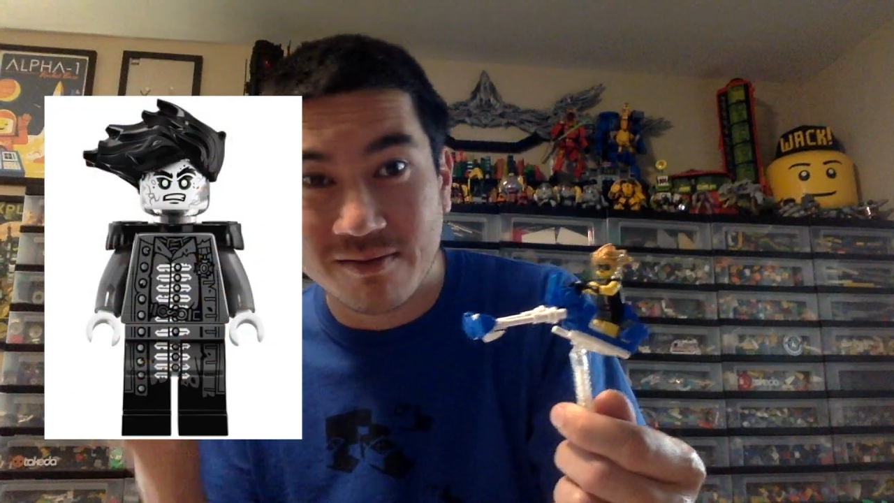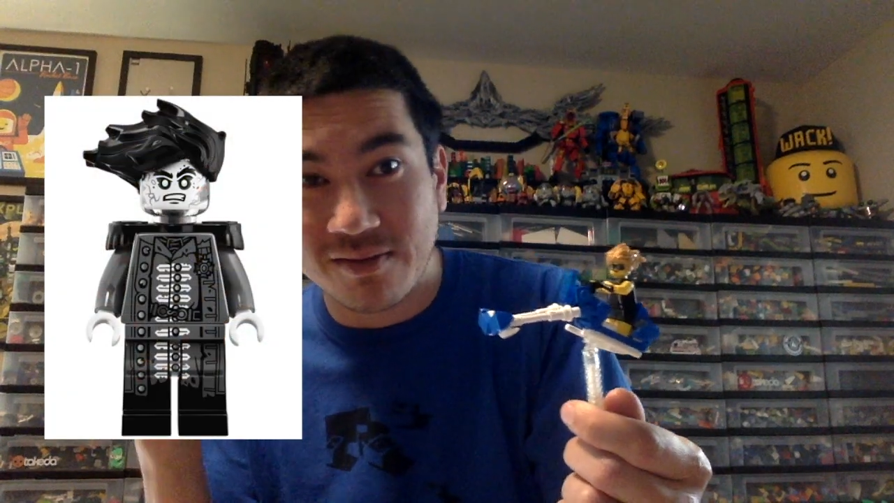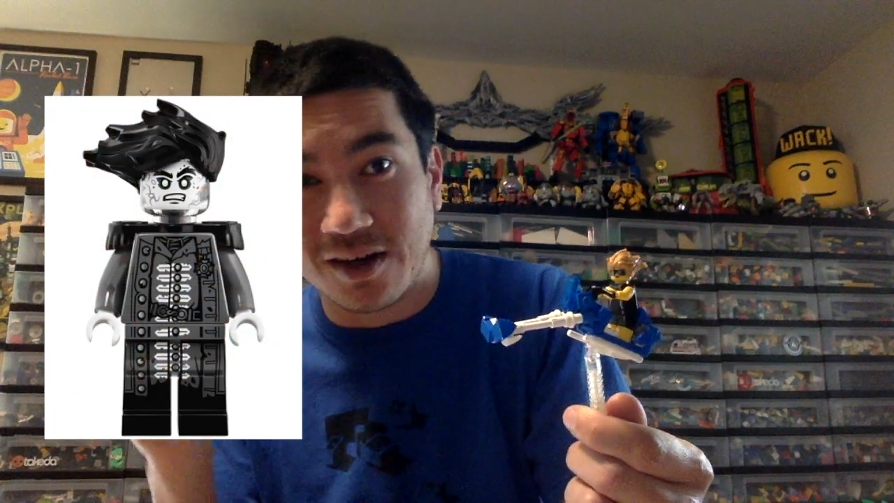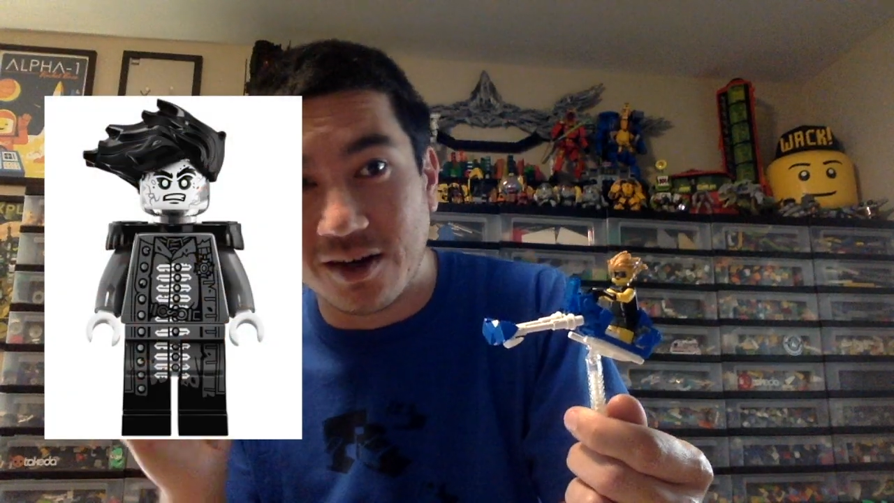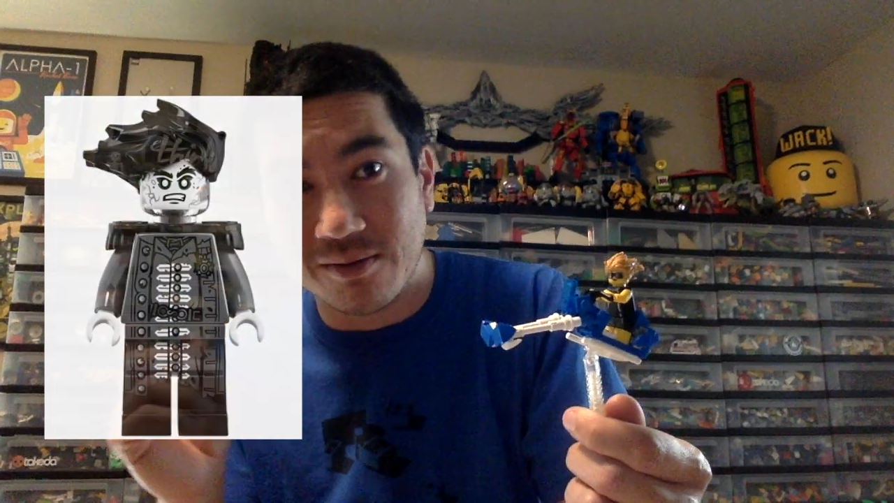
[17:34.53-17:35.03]

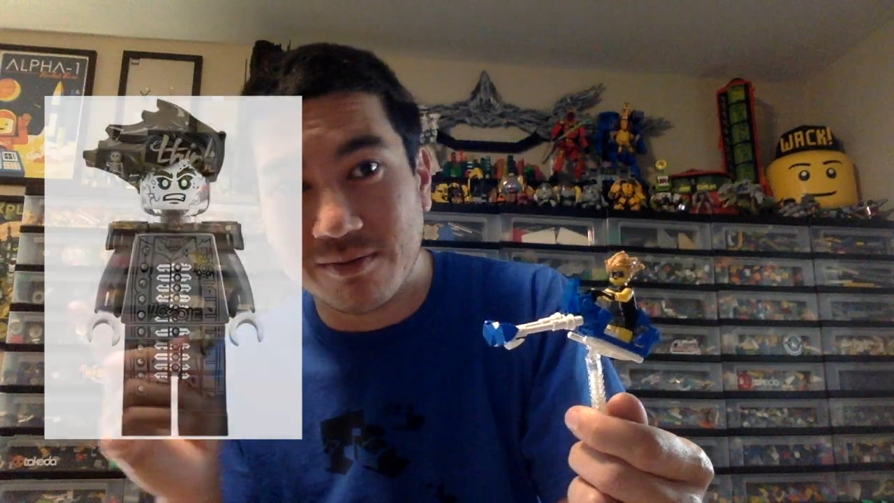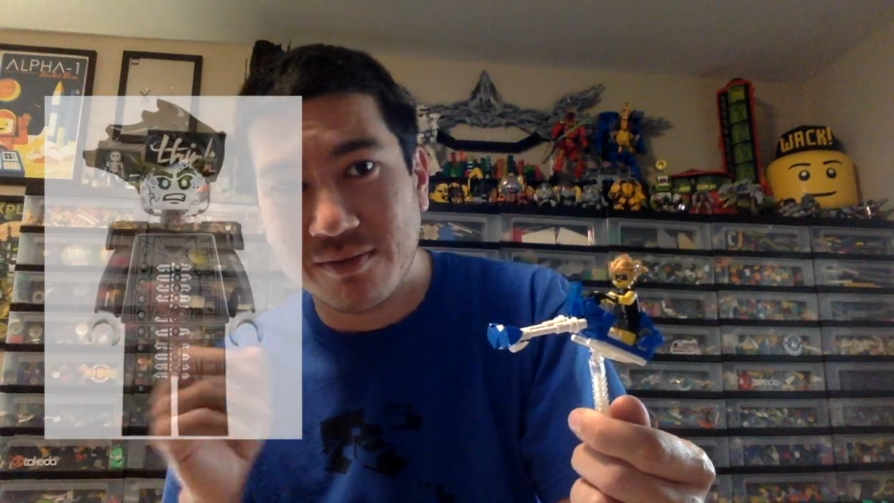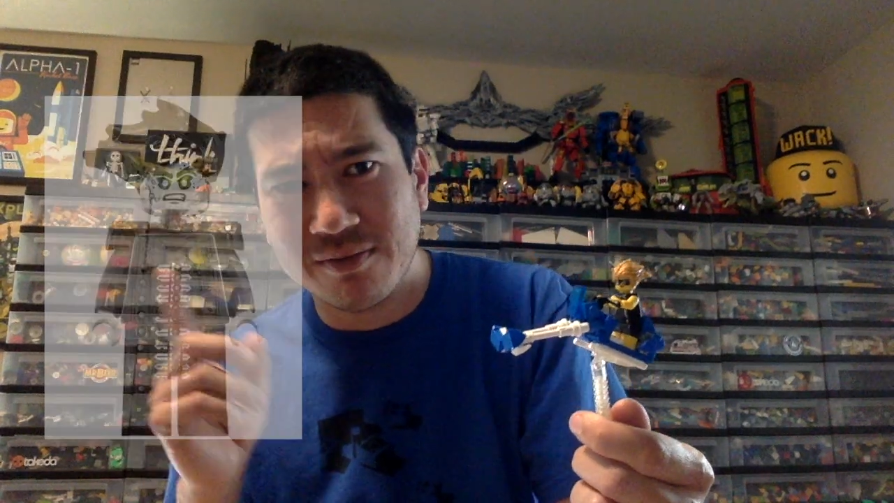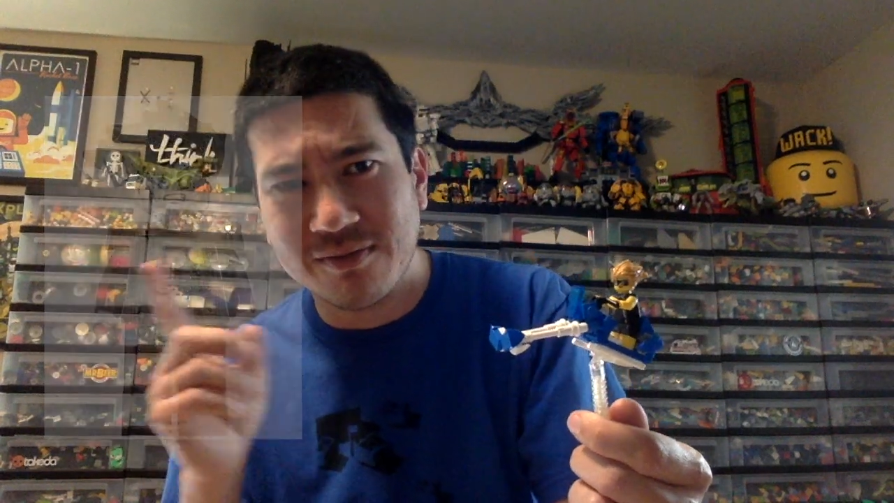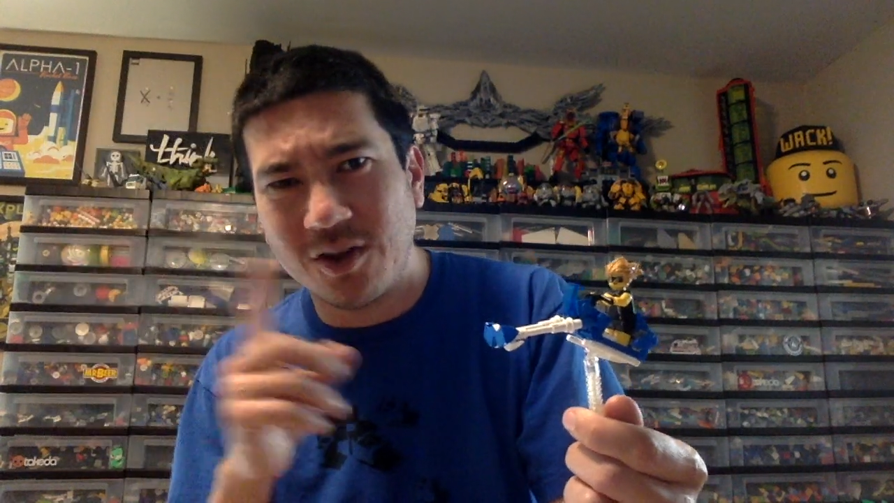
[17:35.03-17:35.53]
You
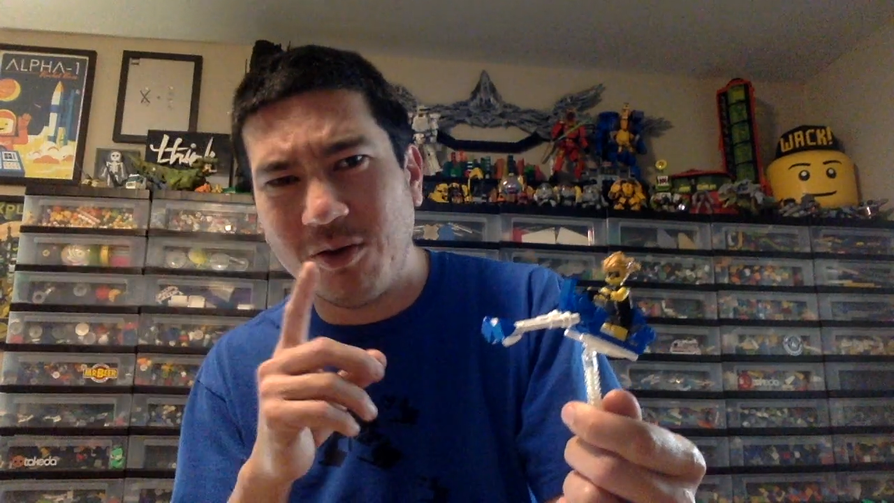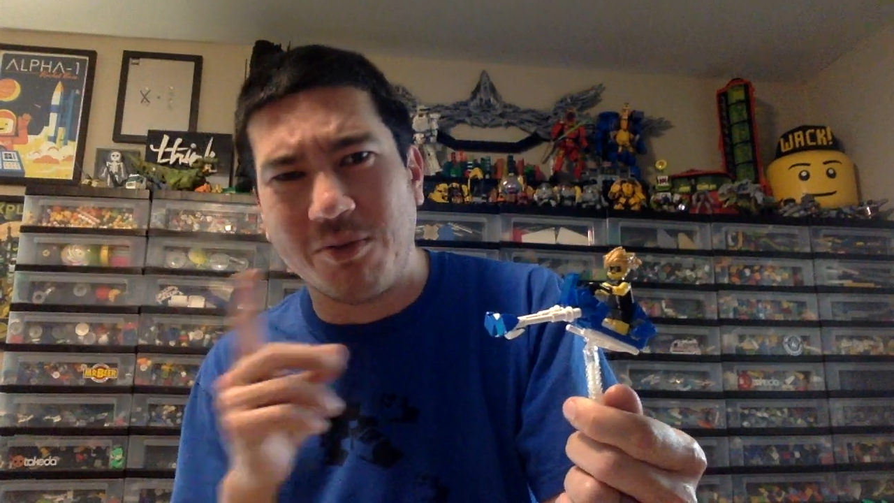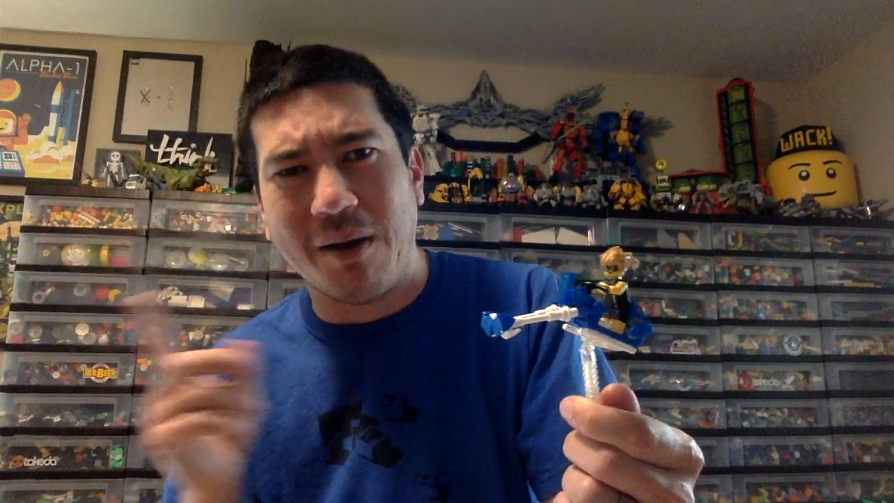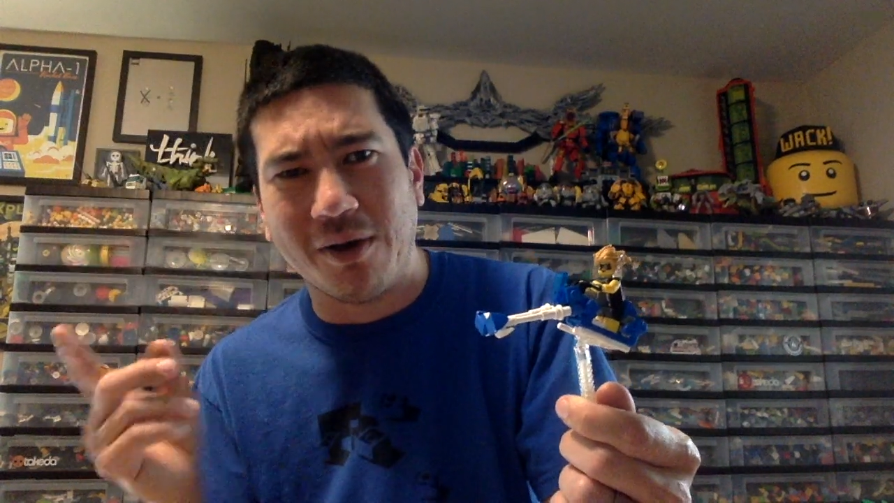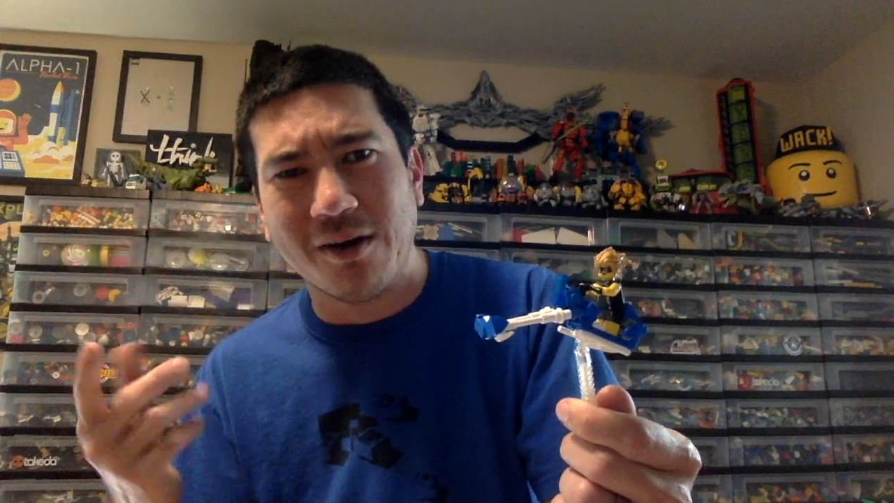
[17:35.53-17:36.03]

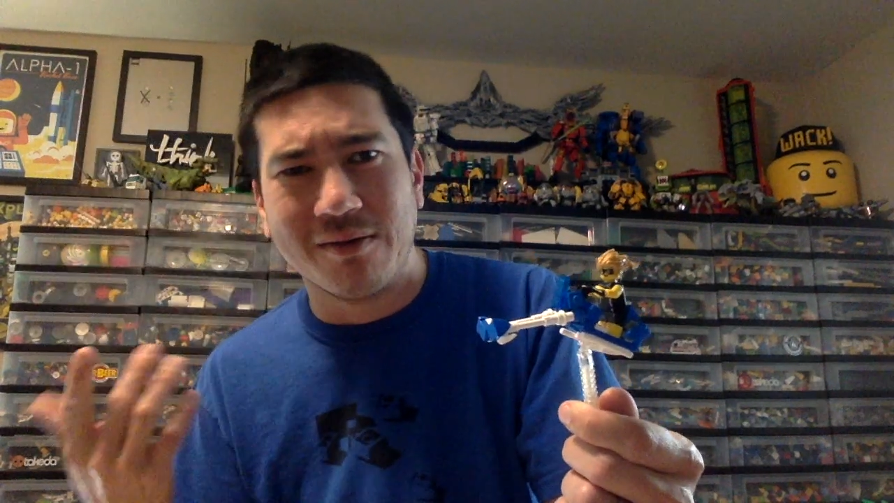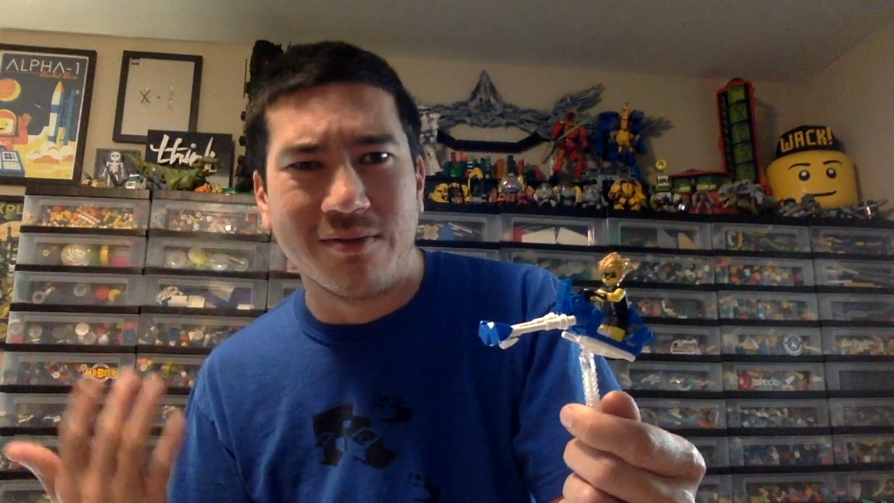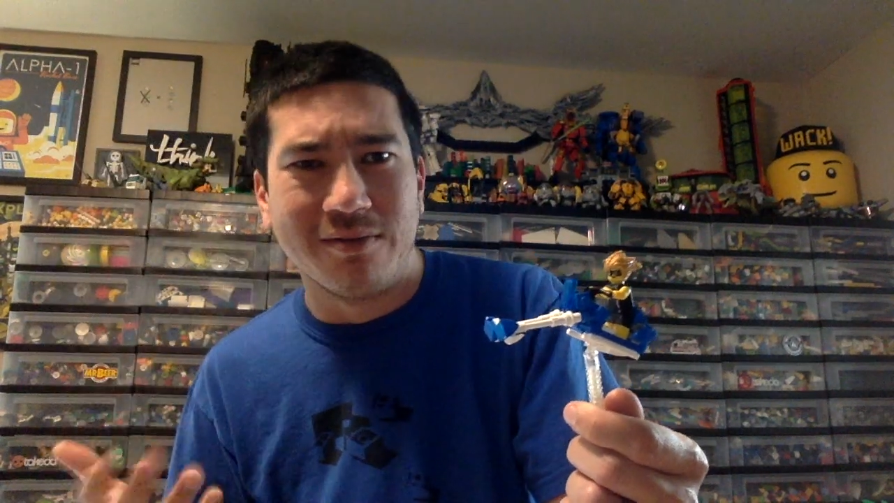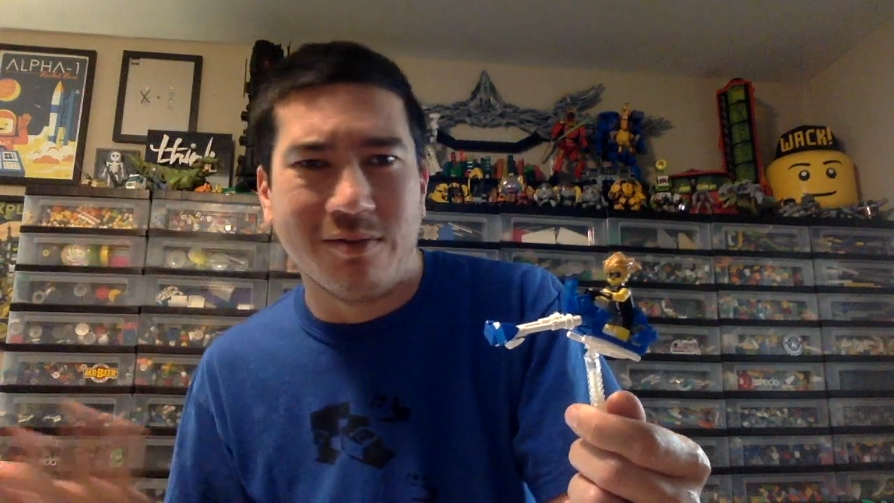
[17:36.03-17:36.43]
remember.